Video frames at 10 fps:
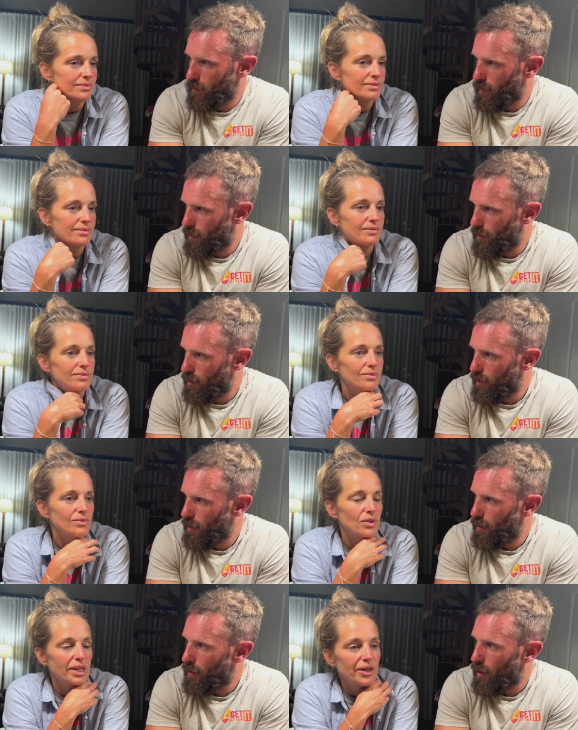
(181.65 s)

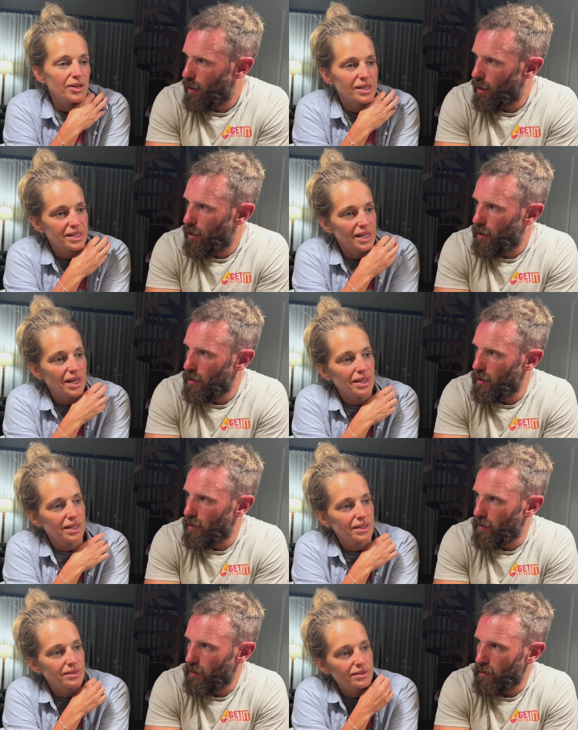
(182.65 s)
Speaker 1: hmm Well, I couldn't see
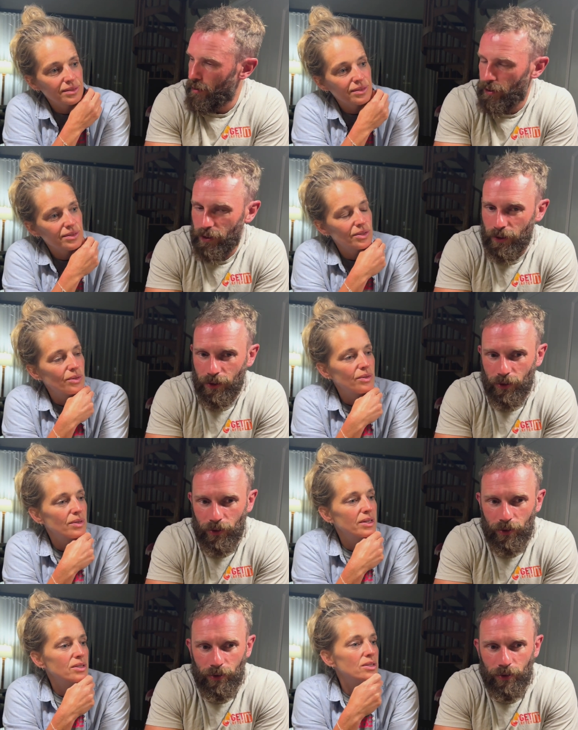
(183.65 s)
anything, so
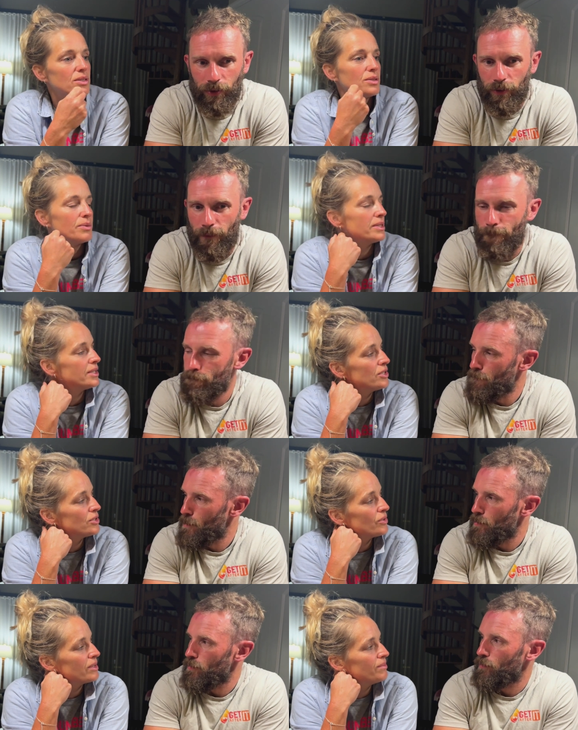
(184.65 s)
to be honest, I
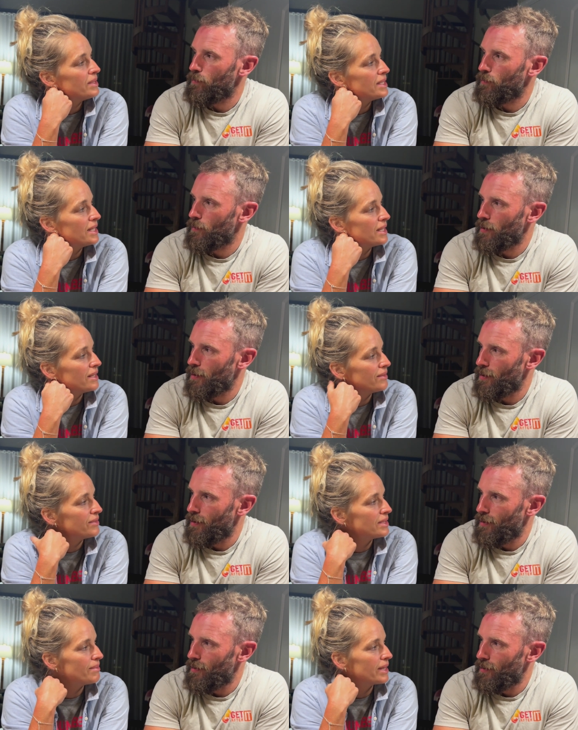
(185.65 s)
just thought you'd mistaken it
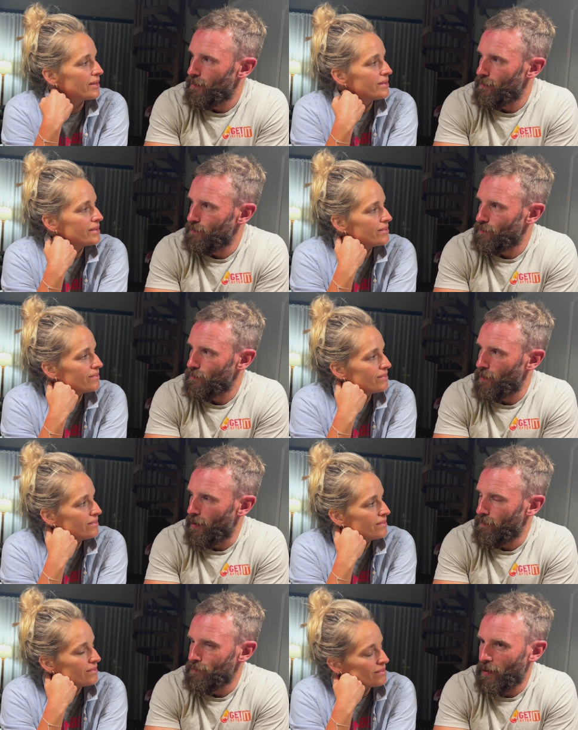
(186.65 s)
for something else.
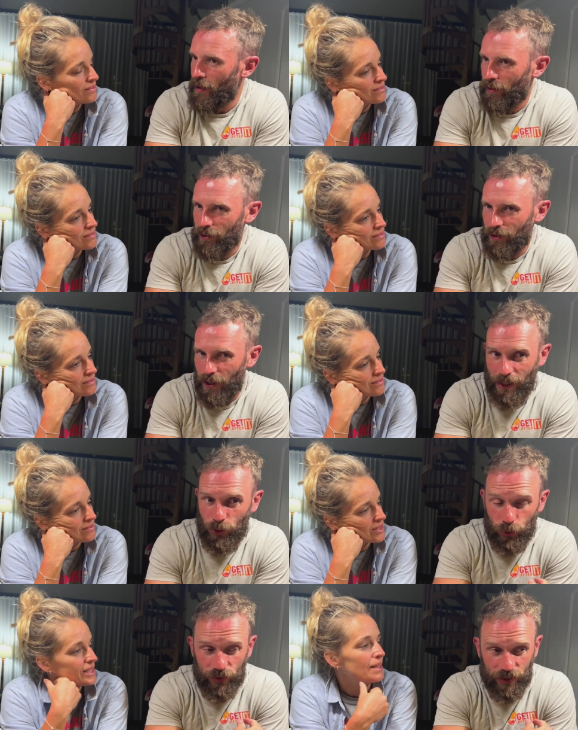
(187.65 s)
Speaker 2: Yeah, and I think I
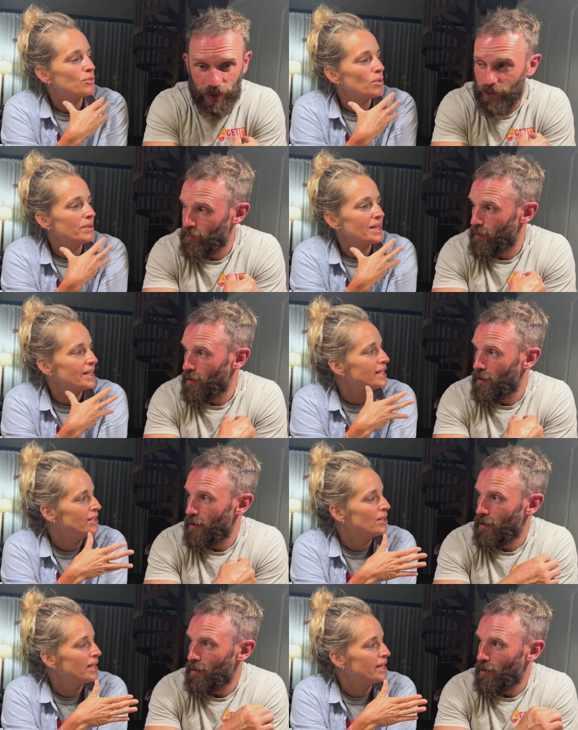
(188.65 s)
could. Because I'm
Speaker 1: normally like the
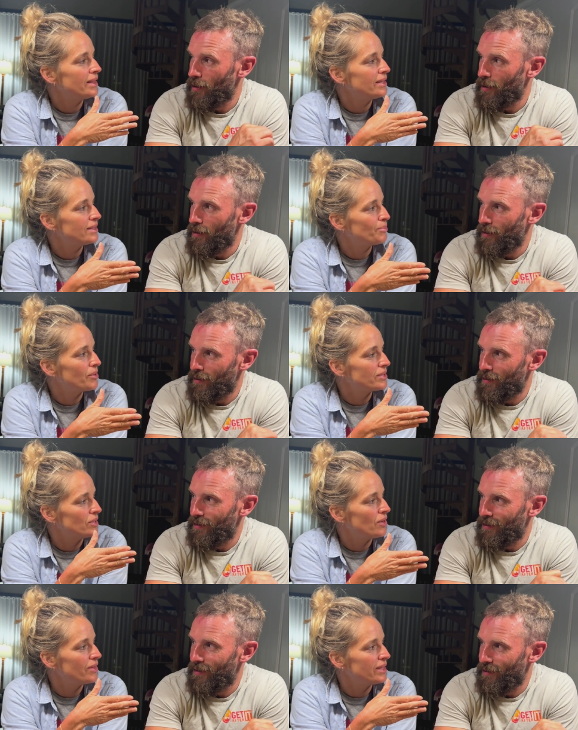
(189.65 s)
eagle eye that spots a
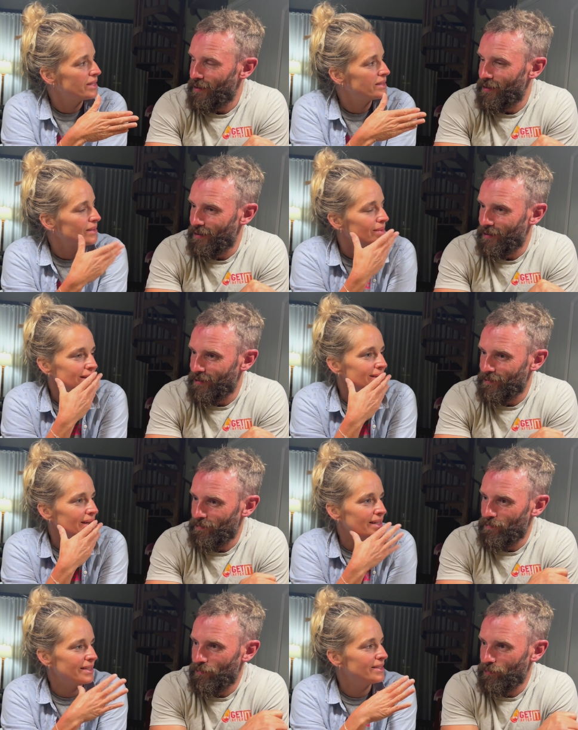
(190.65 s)
lot of things. I'm like,
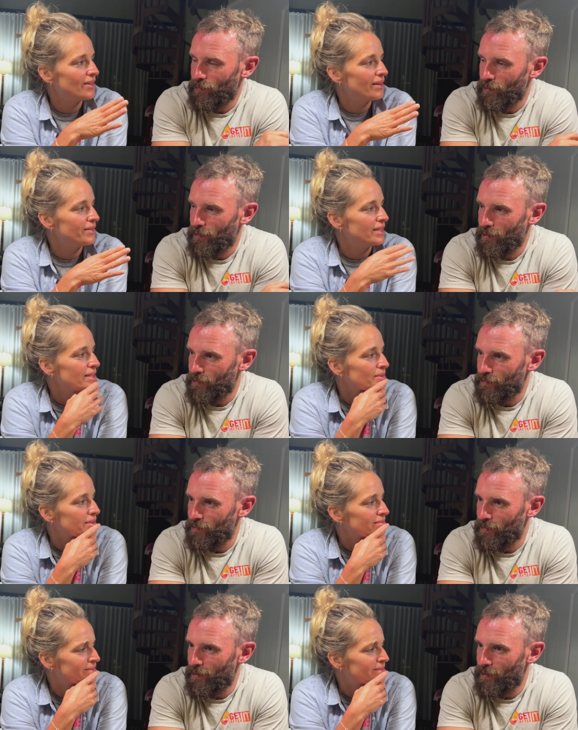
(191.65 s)
nah, he's not having this one.